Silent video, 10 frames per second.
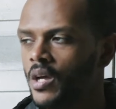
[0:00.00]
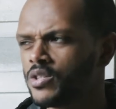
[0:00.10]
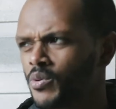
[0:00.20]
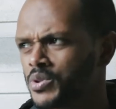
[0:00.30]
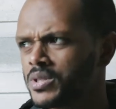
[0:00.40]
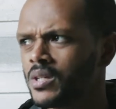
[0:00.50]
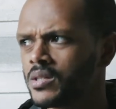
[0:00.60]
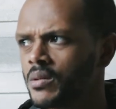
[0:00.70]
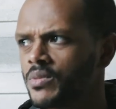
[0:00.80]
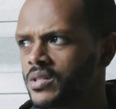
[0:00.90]
So we're seeing
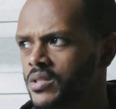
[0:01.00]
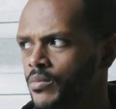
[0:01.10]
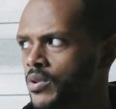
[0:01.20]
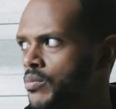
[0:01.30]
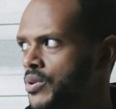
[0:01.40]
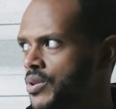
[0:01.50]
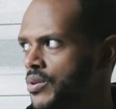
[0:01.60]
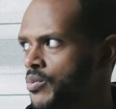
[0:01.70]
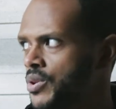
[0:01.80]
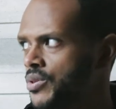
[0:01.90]
something similar with
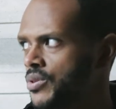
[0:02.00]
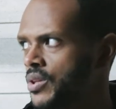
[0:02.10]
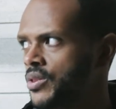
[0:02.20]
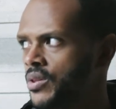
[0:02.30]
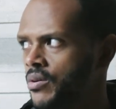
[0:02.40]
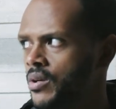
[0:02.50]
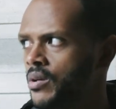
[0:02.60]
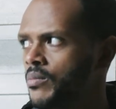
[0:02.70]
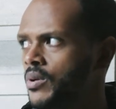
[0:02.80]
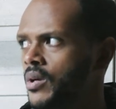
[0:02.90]

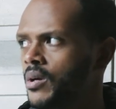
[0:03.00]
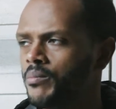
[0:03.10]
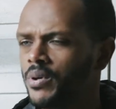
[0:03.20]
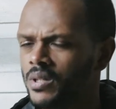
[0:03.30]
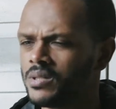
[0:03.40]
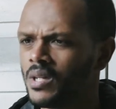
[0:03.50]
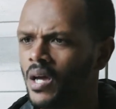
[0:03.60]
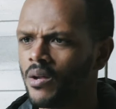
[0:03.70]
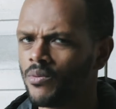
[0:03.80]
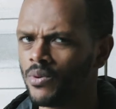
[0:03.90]
Ethereum, but it's
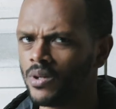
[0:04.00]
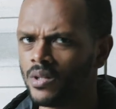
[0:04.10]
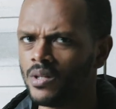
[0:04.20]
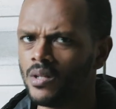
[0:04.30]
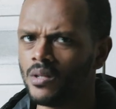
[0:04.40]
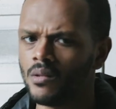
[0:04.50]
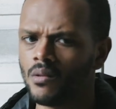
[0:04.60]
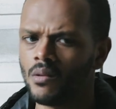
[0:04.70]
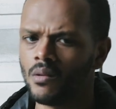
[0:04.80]
not really.